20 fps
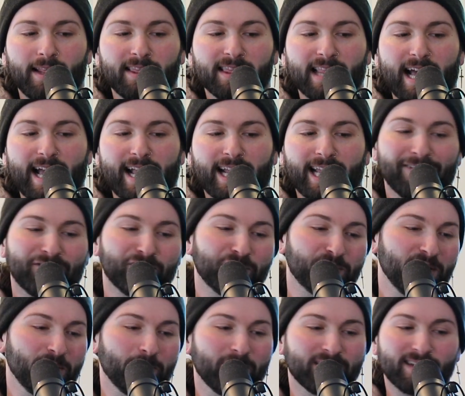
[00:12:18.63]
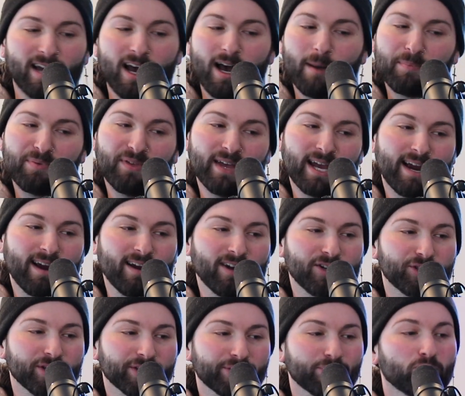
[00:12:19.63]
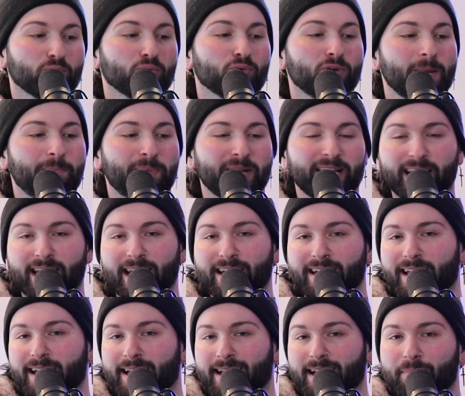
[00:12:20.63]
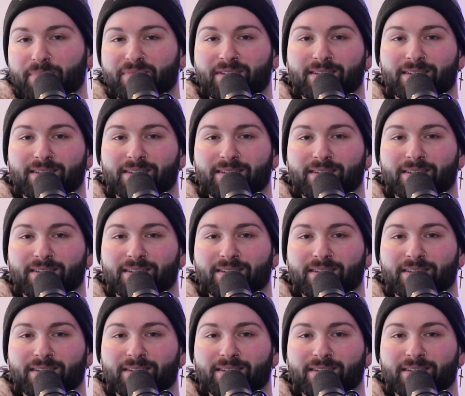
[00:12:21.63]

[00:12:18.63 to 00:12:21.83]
Like if she was up there just ripping into him,